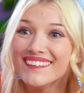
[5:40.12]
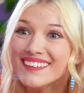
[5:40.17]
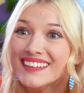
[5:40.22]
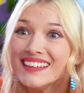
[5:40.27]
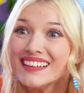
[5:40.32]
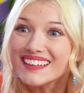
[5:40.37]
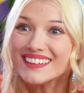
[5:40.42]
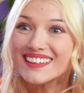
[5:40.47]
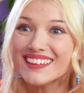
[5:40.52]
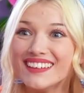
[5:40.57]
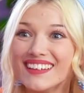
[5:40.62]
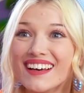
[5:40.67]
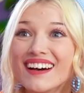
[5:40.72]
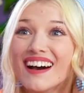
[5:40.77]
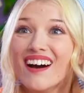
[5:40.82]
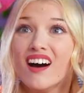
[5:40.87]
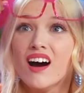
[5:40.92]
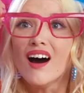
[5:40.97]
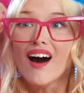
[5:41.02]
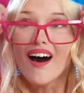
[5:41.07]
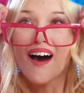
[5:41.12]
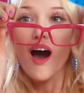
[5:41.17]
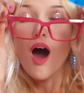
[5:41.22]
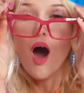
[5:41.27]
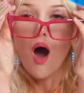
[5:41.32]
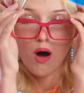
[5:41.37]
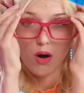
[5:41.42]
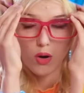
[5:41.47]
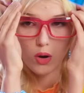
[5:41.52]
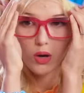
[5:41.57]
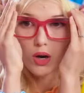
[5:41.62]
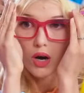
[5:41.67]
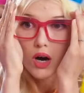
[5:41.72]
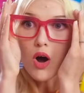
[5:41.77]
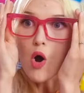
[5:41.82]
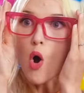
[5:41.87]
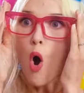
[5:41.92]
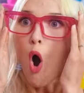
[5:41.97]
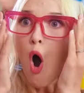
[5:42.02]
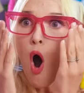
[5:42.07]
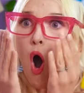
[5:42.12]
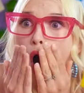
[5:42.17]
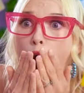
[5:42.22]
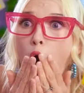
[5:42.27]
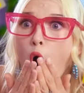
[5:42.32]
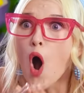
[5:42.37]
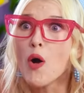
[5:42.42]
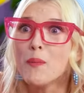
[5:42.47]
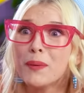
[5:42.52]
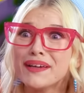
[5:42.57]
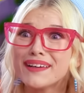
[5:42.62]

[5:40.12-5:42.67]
Oh my gosh! New me!